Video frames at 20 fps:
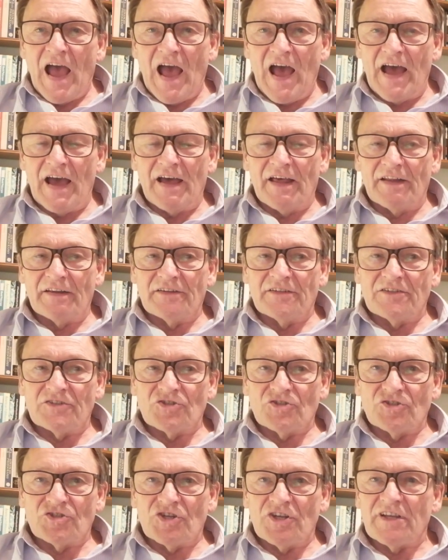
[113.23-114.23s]

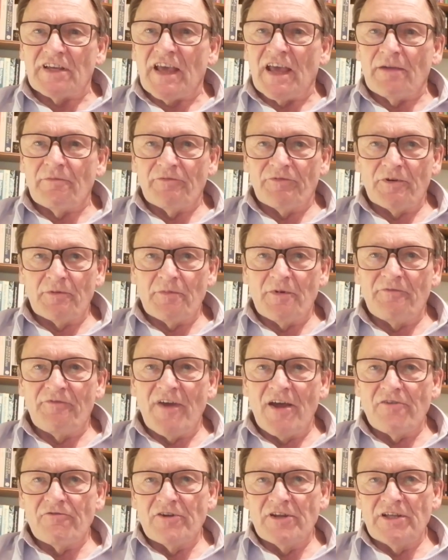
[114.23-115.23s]
And she came from a
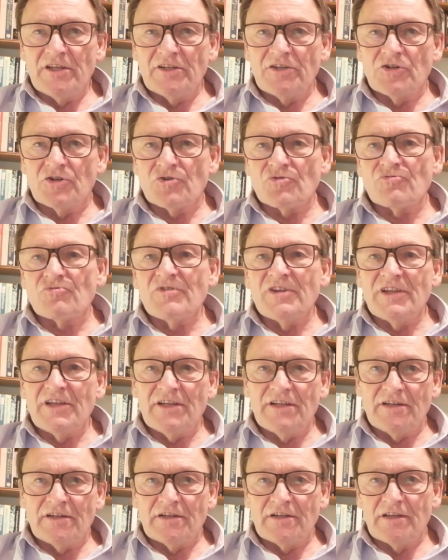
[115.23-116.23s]
very
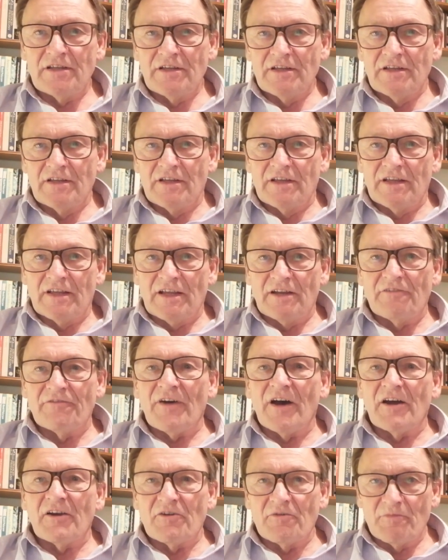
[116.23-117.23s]
green
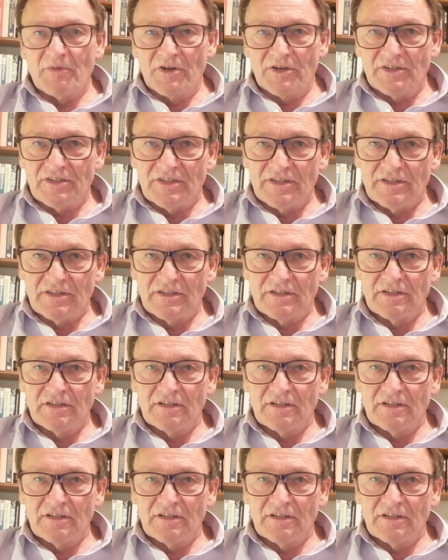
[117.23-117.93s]
environment,